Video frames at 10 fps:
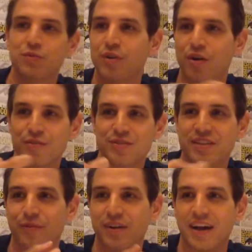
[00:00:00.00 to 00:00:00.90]
between all these
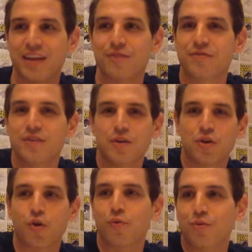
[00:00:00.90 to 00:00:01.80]
different kind of
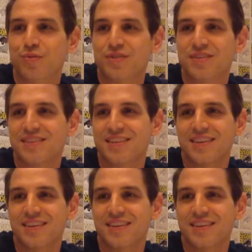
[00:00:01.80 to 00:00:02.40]
gurus.